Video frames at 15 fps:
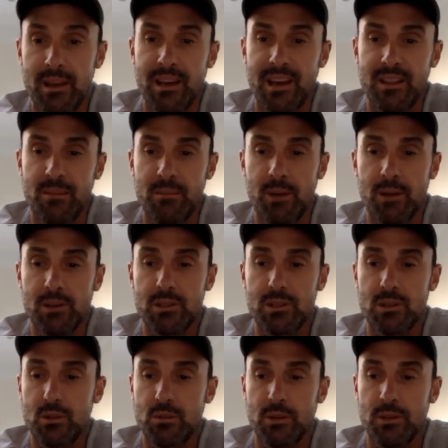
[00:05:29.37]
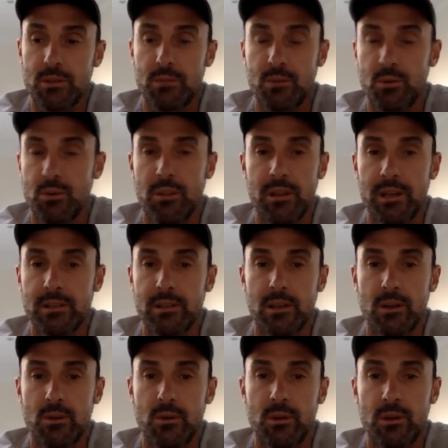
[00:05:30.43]
the two most important things that
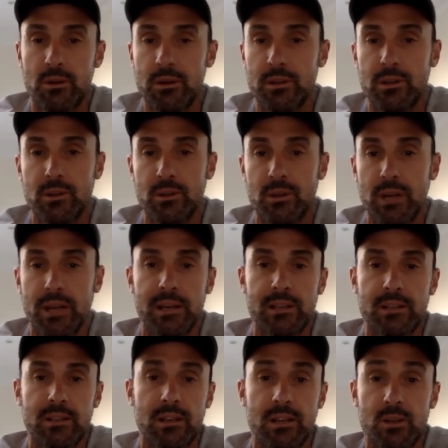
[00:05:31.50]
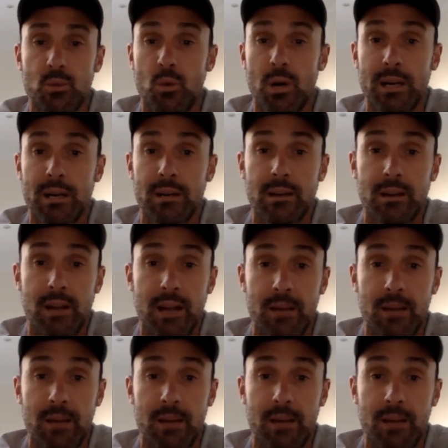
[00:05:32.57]
you alluded to then is one,